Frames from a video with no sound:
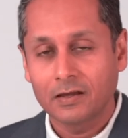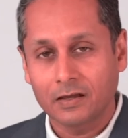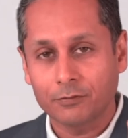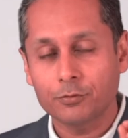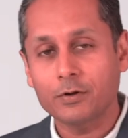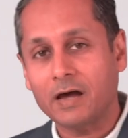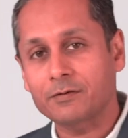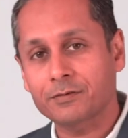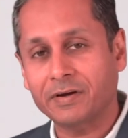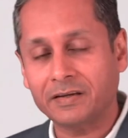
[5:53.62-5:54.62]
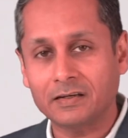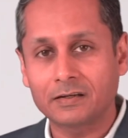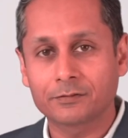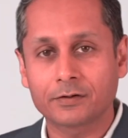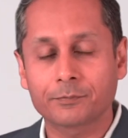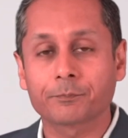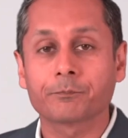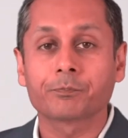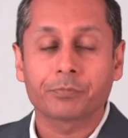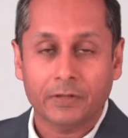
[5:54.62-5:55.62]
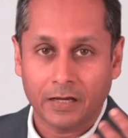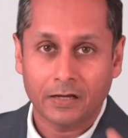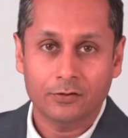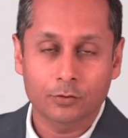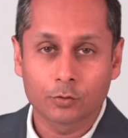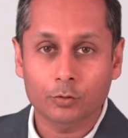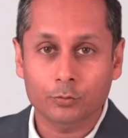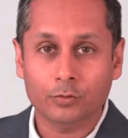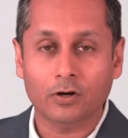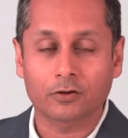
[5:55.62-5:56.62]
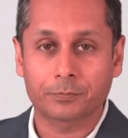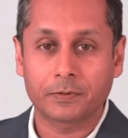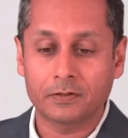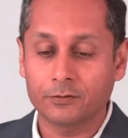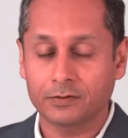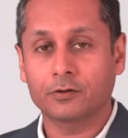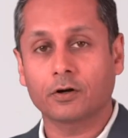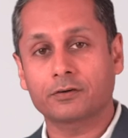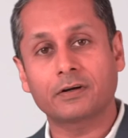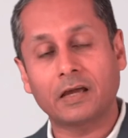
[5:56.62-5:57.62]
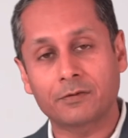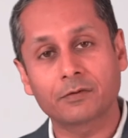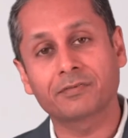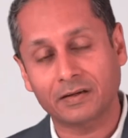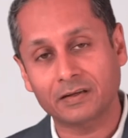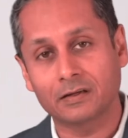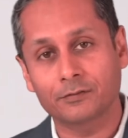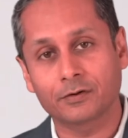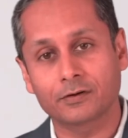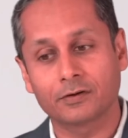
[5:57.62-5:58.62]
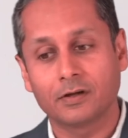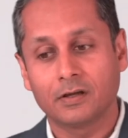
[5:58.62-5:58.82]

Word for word: if you have a fatty liver and you go to a hospital and you say, doctor, I have a fatty liver,